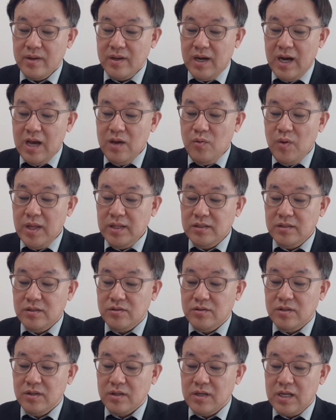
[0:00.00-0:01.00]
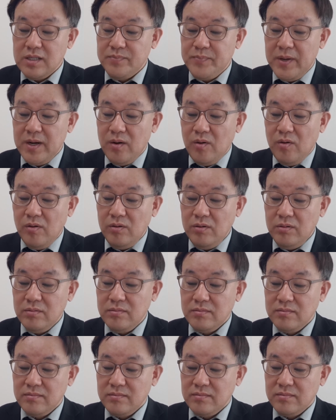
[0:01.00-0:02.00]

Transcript: I went to the gospel hall.